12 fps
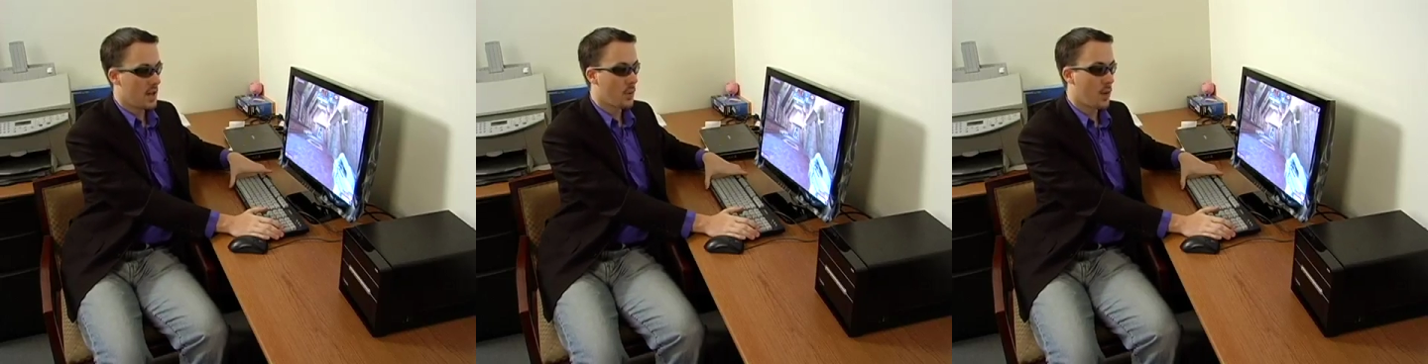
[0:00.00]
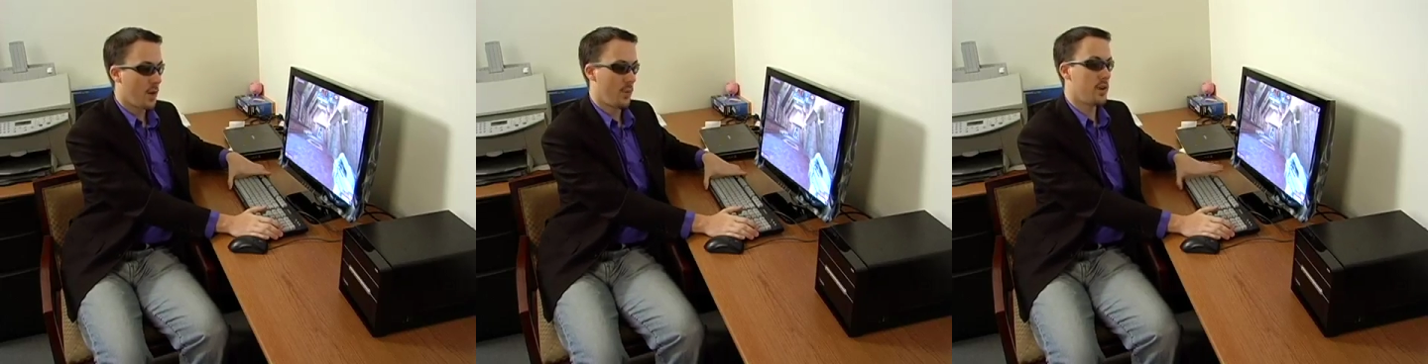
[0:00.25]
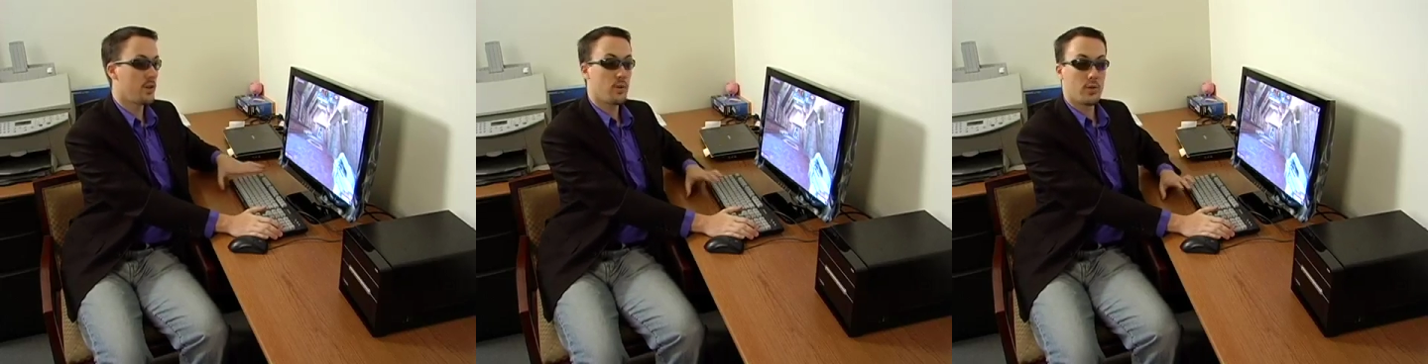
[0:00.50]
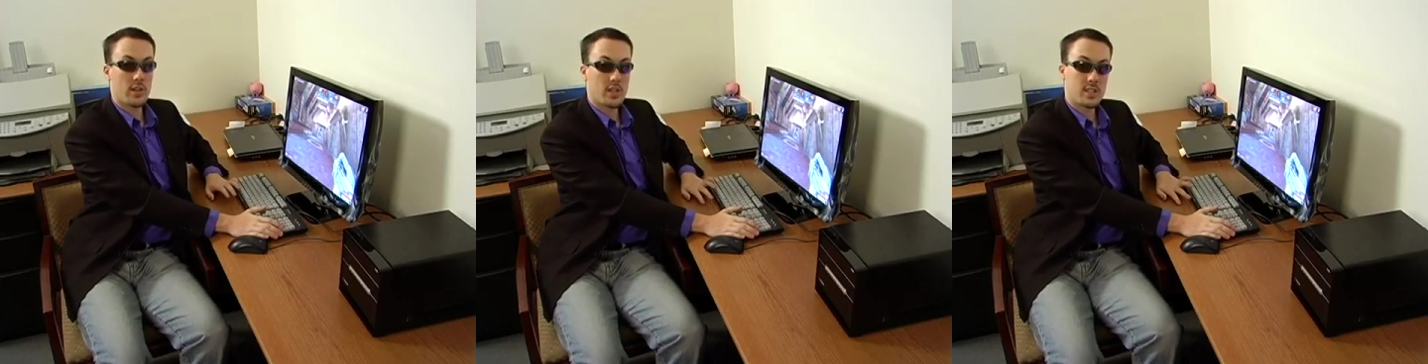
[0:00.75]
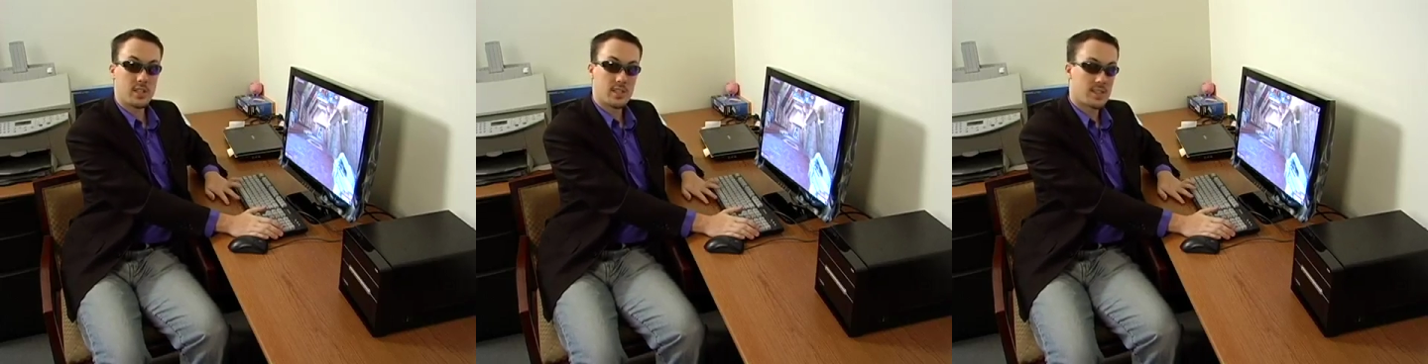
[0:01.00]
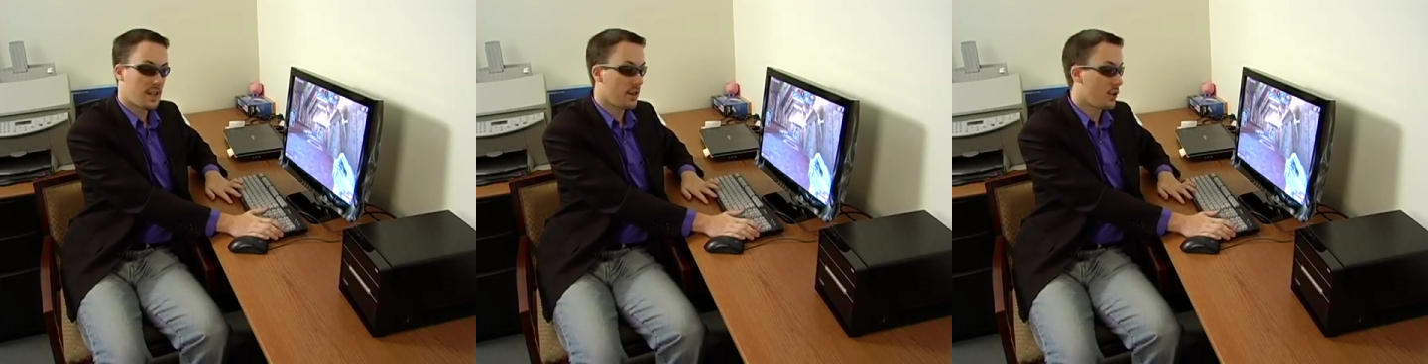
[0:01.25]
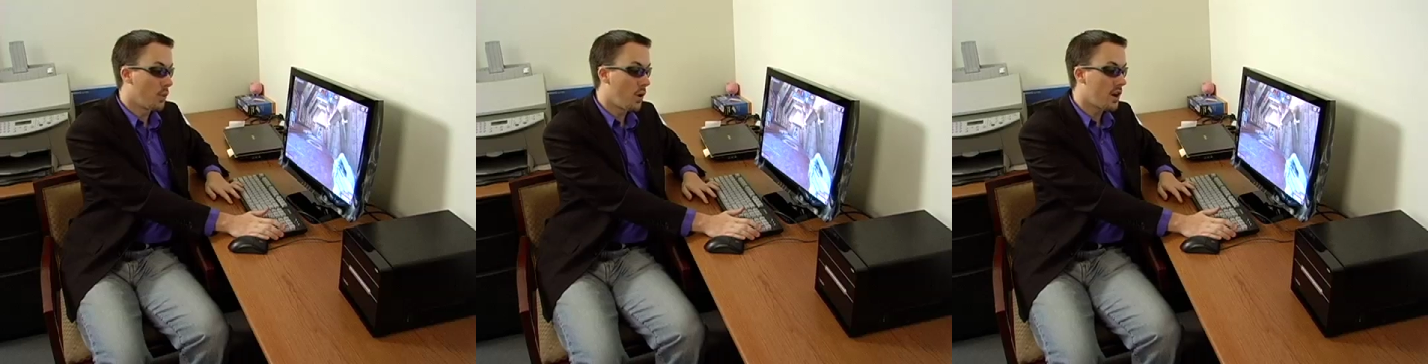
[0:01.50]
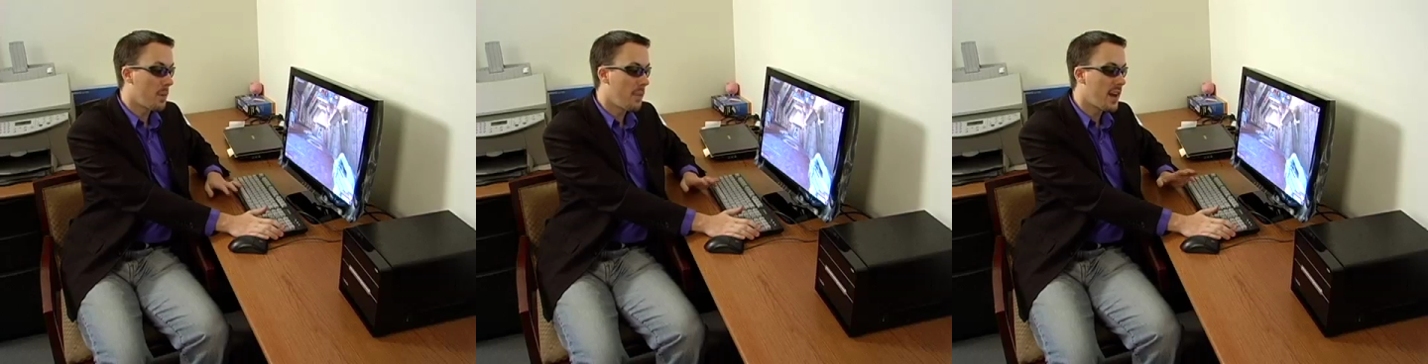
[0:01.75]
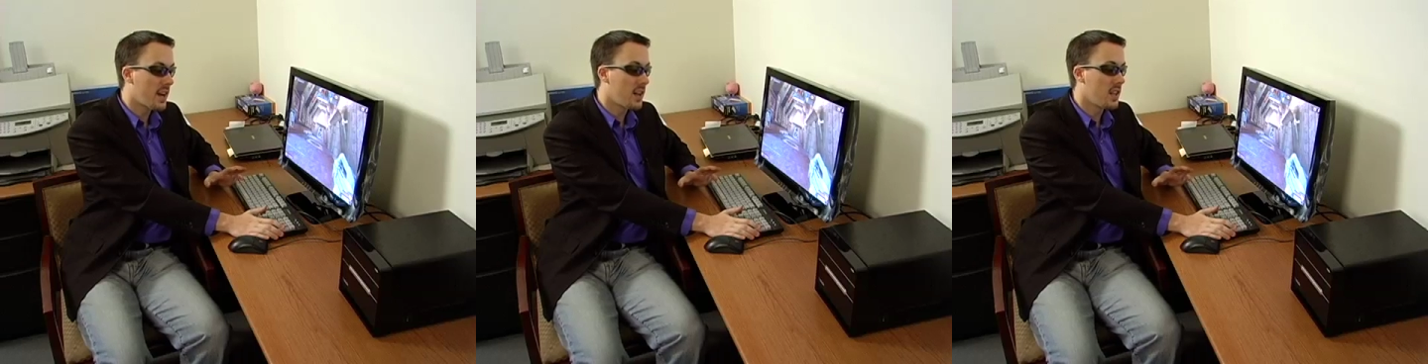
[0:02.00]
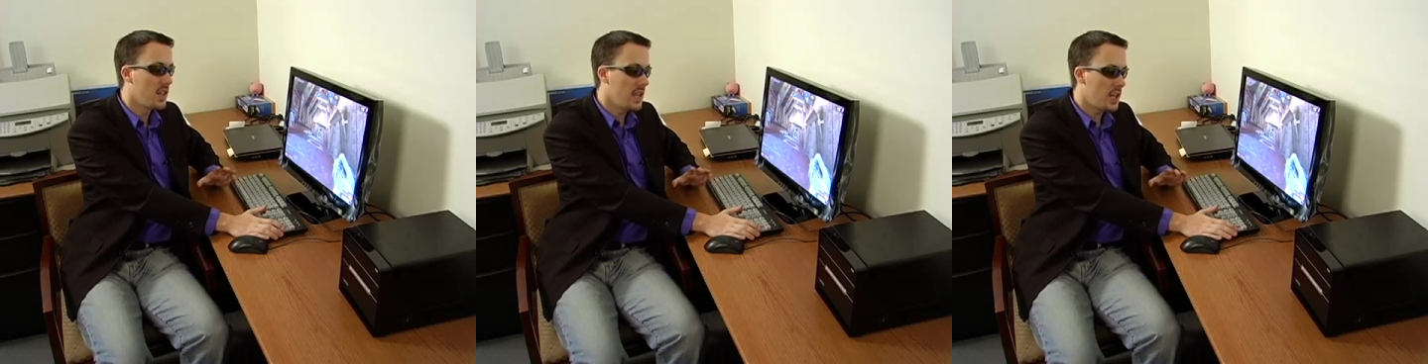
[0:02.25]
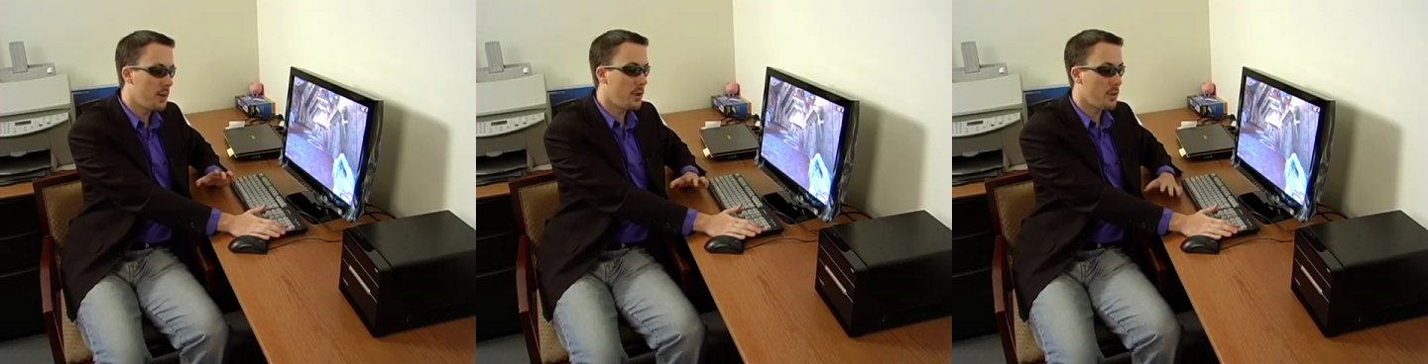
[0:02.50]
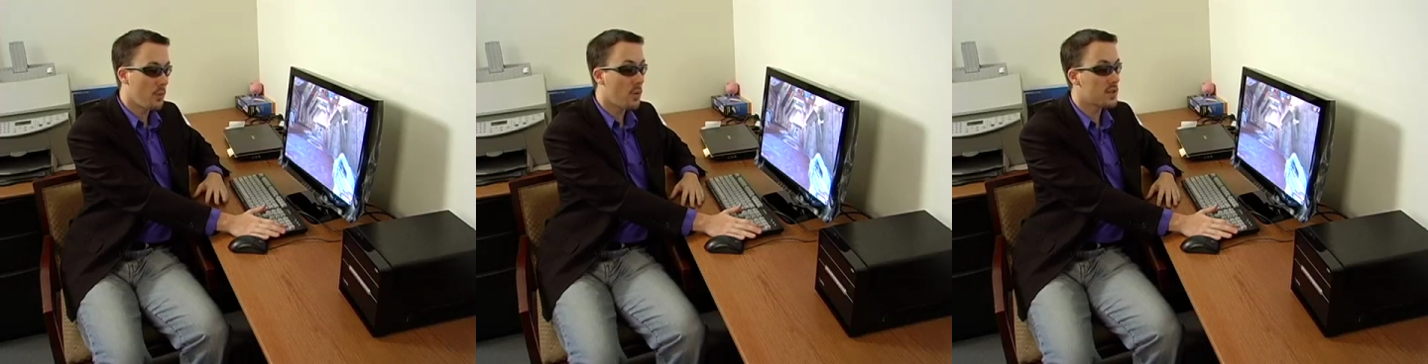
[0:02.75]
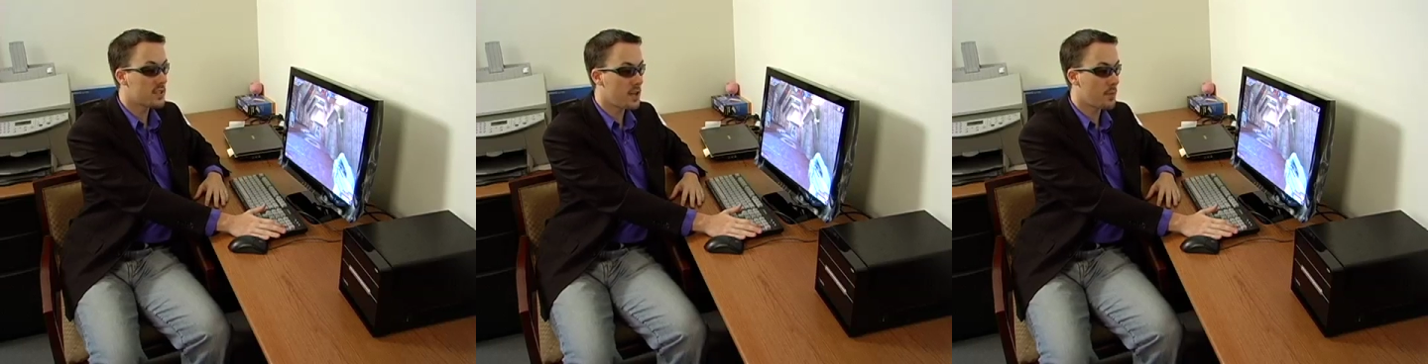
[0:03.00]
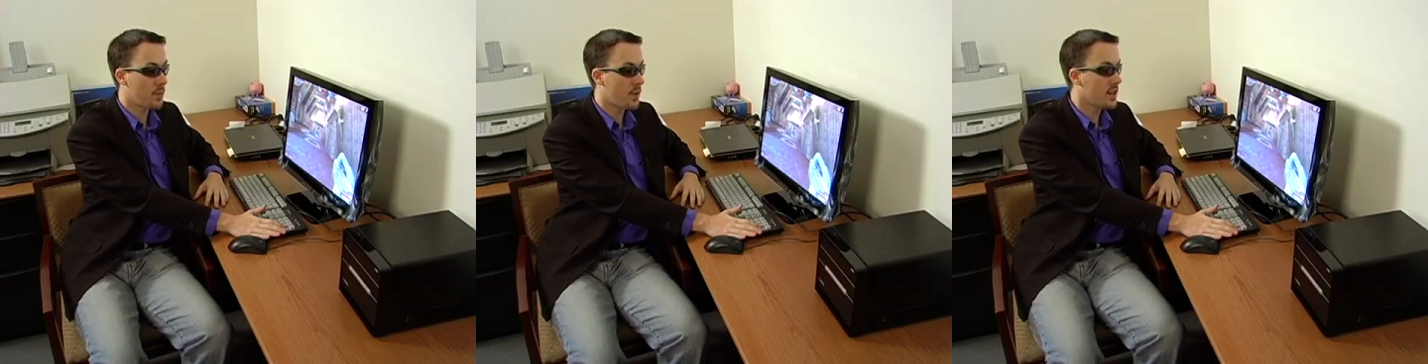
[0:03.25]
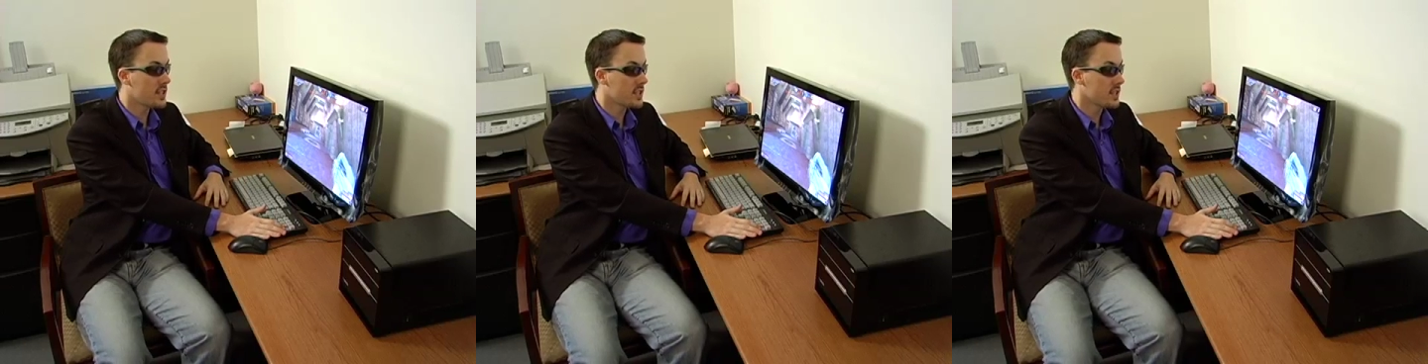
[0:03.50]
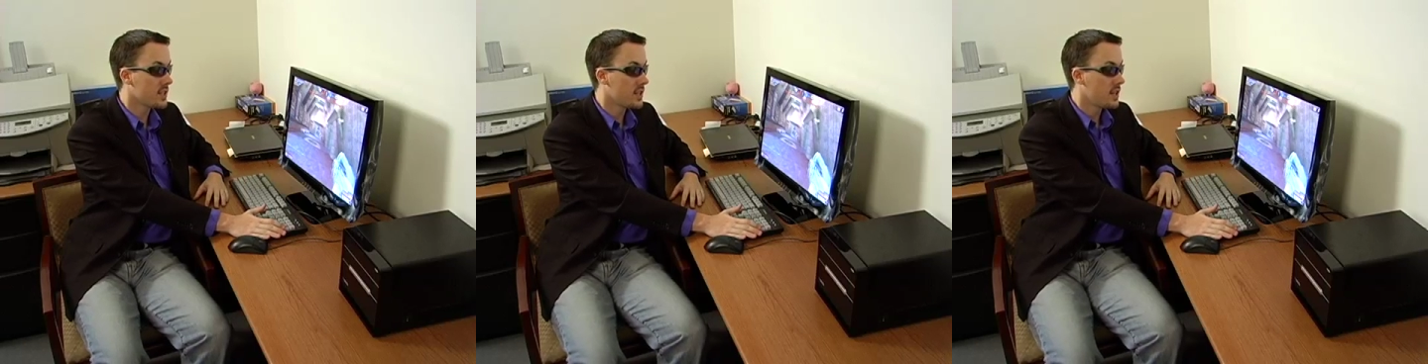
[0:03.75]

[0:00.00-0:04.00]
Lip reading: The way we do this is that you'll want to make a little bit more separation.